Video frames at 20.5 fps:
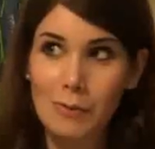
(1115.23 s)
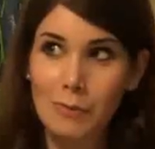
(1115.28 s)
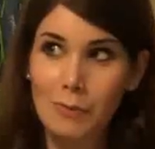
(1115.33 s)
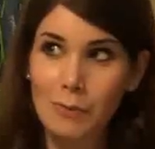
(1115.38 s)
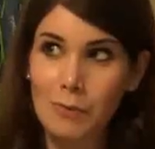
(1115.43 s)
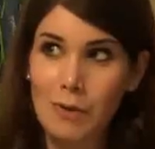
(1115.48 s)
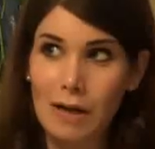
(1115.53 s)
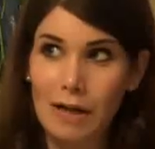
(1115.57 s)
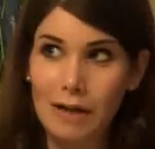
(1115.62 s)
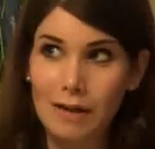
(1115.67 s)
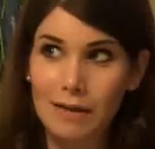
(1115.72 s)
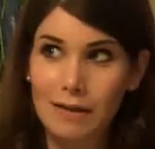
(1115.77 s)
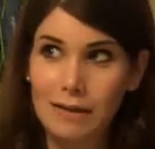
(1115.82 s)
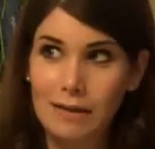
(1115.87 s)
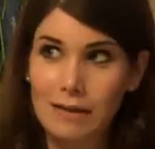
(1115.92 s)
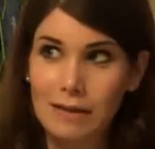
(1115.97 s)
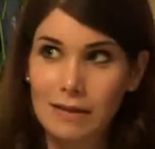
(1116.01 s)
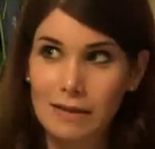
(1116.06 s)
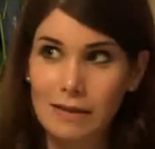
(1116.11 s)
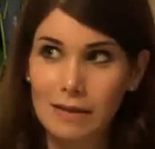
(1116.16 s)
well,
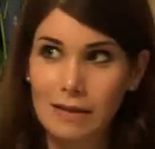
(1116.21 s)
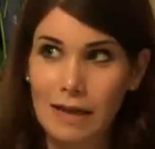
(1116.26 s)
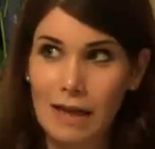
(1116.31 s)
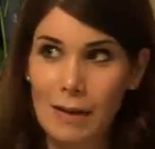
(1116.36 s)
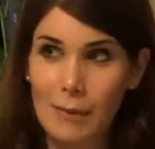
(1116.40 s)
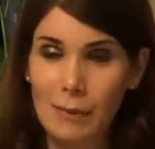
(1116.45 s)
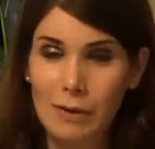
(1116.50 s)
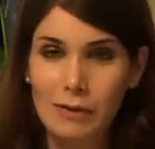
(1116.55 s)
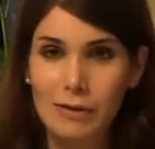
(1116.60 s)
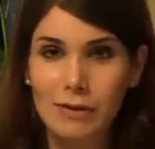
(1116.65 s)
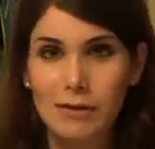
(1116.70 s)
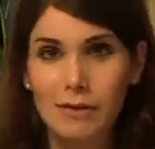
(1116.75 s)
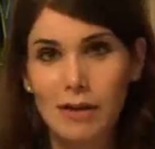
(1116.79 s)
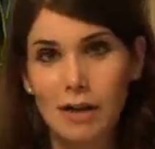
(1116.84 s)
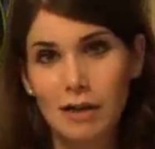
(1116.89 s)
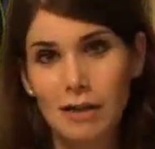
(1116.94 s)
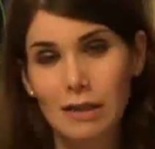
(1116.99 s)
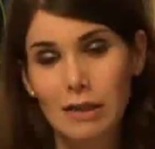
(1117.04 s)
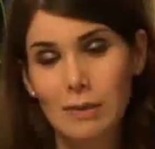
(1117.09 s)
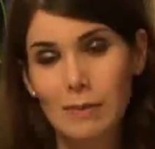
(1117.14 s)
I wanted to
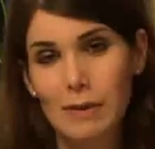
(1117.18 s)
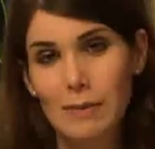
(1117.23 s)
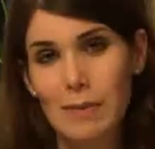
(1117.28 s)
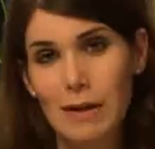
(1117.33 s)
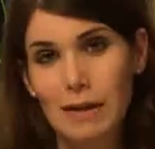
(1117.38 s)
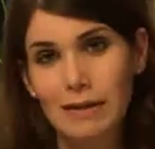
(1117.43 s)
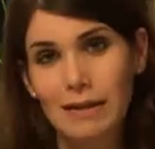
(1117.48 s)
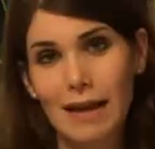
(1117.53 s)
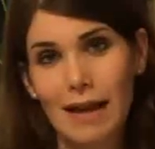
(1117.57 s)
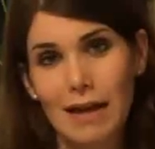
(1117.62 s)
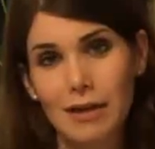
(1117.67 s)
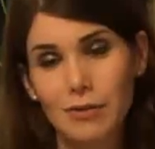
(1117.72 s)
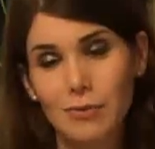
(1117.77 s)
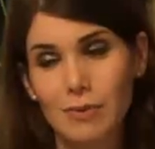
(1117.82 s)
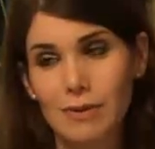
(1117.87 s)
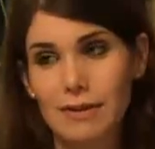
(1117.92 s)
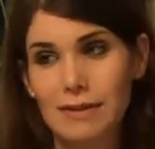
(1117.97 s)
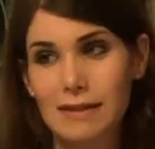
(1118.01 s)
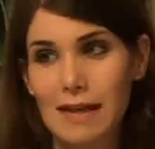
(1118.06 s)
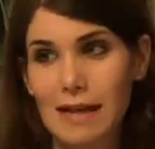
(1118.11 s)
talk a little bit about
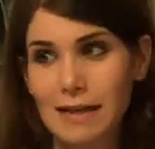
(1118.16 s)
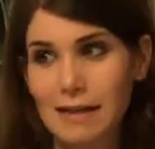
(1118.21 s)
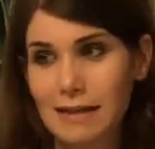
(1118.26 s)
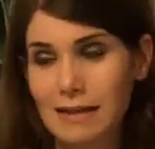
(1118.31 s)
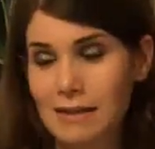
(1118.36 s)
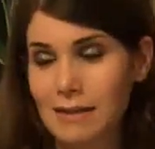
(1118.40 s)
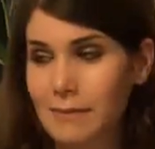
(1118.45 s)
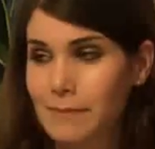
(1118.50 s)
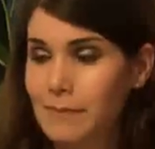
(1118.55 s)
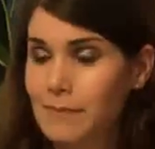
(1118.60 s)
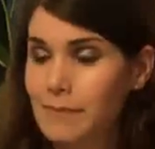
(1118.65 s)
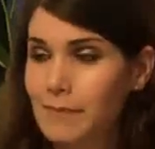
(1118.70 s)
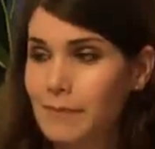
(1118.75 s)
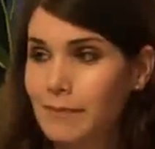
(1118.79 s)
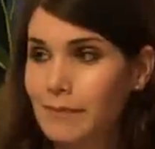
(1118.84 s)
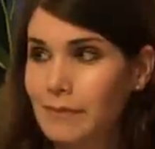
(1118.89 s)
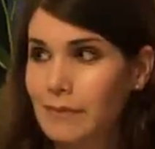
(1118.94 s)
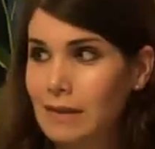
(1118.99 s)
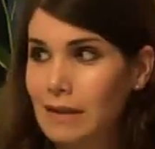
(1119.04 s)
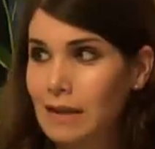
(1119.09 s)
casual sex.
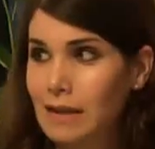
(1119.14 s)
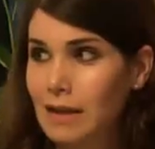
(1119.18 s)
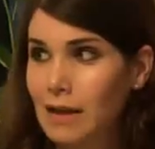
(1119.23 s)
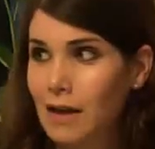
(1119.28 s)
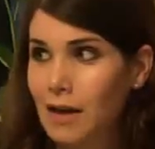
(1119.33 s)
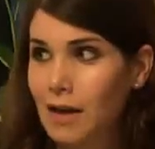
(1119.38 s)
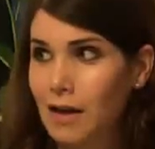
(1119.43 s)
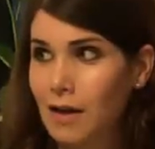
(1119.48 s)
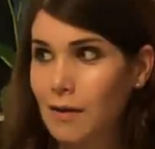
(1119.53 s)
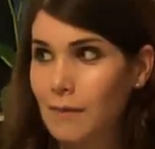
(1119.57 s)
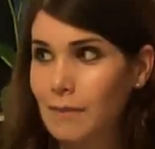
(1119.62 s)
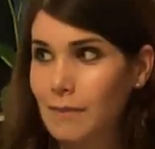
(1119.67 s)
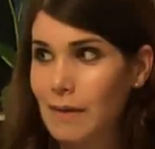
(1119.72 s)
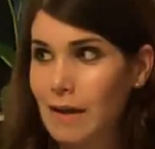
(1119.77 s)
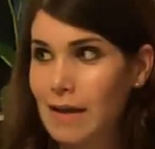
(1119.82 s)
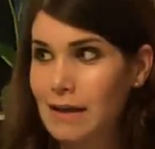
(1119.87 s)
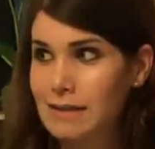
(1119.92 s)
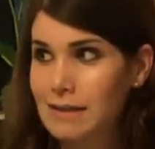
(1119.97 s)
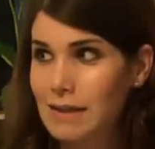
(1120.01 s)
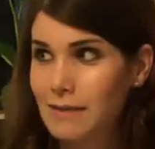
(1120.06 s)

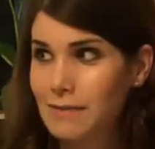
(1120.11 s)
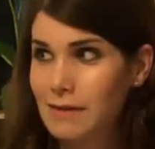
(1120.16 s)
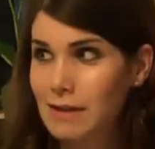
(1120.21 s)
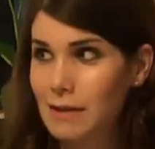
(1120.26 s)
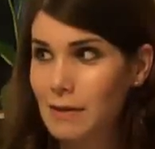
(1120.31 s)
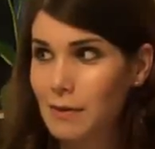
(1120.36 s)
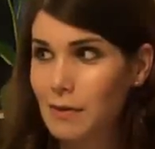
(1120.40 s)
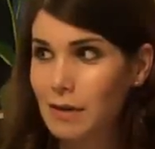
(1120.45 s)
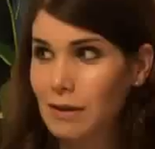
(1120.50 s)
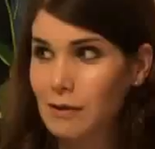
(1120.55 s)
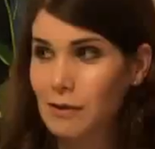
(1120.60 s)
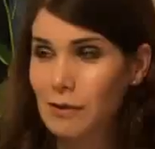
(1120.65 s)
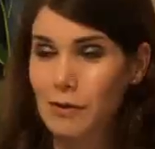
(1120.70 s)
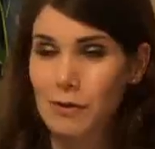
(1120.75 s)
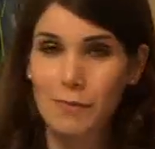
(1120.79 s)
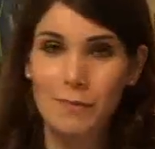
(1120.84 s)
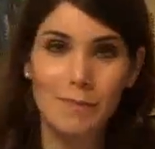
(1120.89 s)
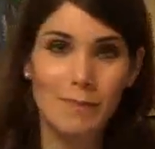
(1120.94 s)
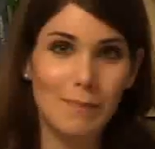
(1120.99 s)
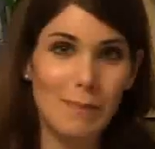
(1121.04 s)
As I said
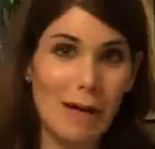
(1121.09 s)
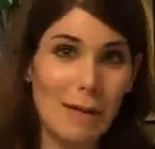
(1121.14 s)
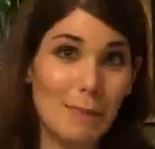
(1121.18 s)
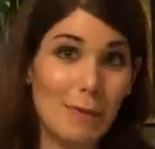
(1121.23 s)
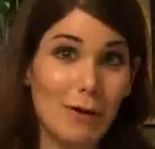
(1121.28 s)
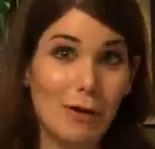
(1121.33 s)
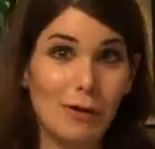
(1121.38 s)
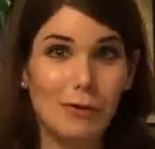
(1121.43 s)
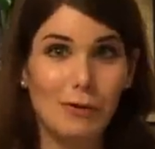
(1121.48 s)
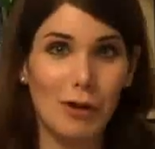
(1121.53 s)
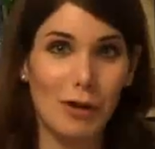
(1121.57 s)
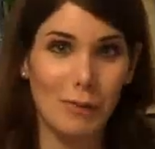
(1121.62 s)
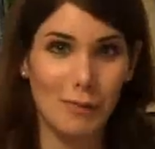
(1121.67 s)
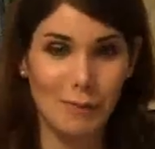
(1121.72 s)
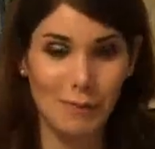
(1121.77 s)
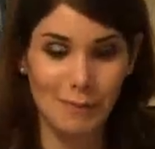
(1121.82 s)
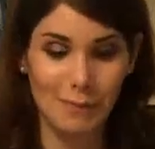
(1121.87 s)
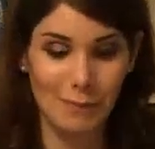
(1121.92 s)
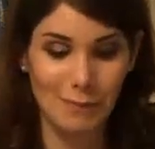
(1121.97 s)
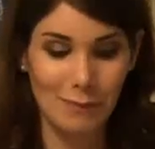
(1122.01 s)
earlier, my mother taught
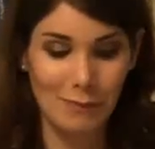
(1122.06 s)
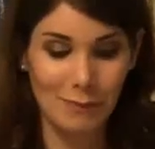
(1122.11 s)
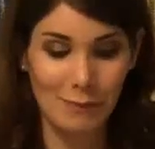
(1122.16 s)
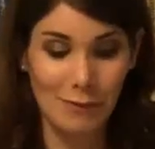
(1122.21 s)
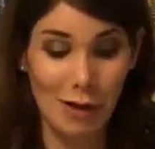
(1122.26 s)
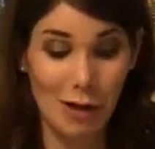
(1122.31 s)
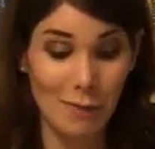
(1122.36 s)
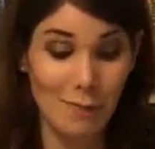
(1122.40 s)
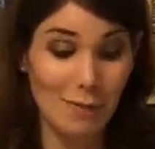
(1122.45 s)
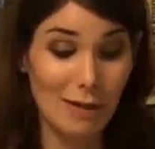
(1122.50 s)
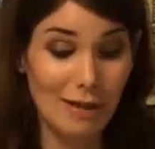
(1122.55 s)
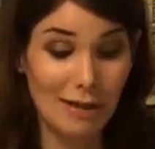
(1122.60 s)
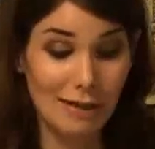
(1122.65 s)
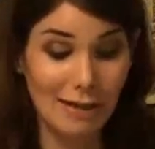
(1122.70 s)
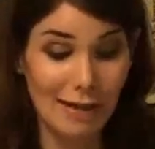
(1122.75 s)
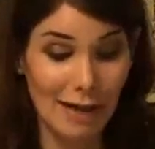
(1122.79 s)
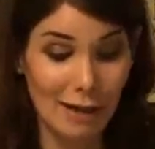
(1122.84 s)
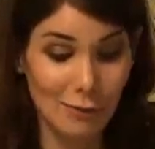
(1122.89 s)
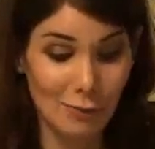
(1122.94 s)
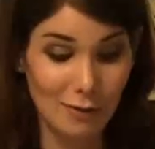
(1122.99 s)
me that
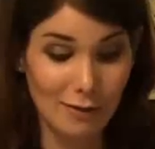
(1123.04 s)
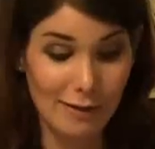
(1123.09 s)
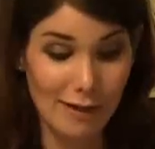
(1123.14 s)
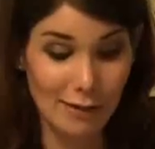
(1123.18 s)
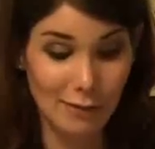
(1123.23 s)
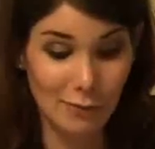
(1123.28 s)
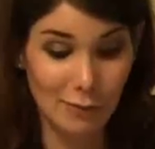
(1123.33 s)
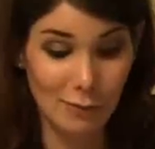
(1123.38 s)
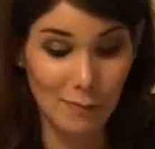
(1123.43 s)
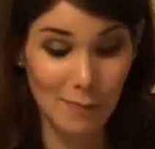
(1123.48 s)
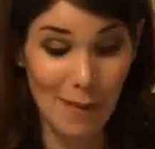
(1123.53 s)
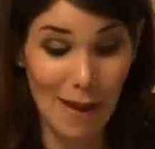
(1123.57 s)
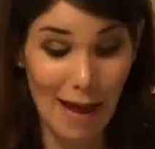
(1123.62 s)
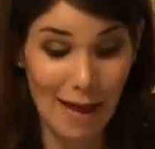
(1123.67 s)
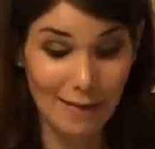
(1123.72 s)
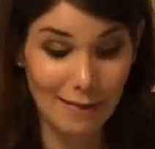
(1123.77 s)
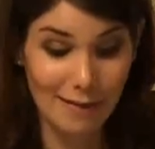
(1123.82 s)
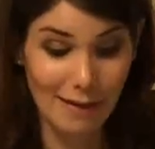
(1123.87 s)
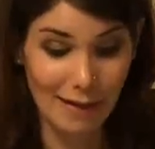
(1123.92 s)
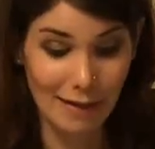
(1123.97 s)
casual sex was a
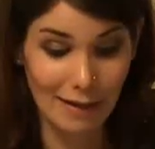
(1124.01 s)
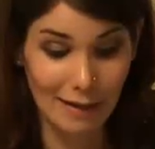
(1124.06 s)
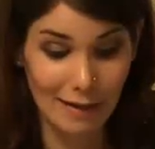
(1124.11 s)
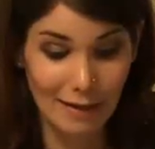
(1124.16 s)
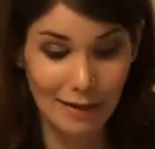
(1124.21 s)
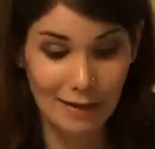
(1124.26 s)
bad thing,